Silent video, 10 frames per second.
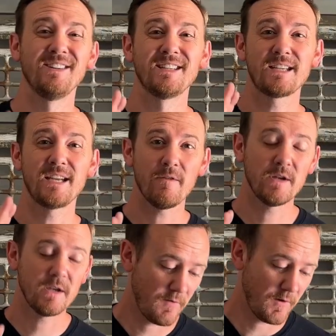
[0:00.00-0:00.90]
7
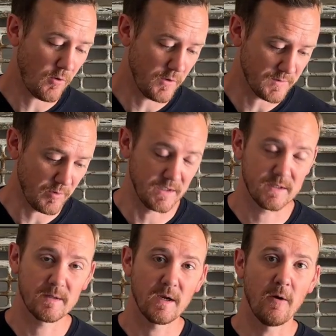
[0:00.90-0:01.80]
different coil springs.
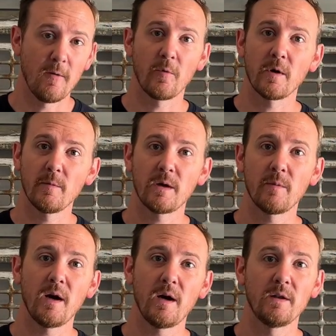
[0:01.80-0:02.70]
So we're gonna be
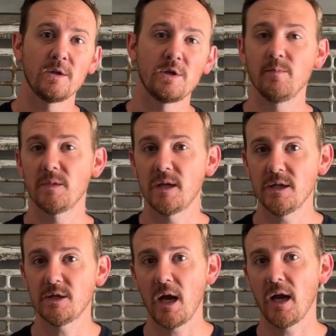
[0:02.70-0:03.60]
comparing the Jeep
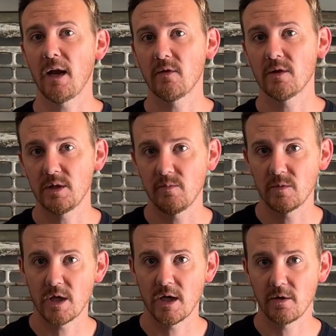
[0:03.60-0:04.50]
TJ and the Jeep
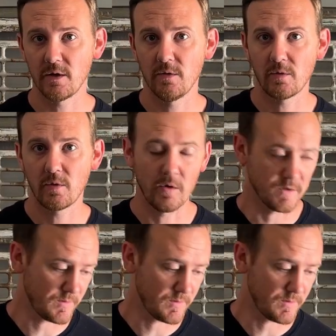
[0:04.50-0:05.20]
JLU coil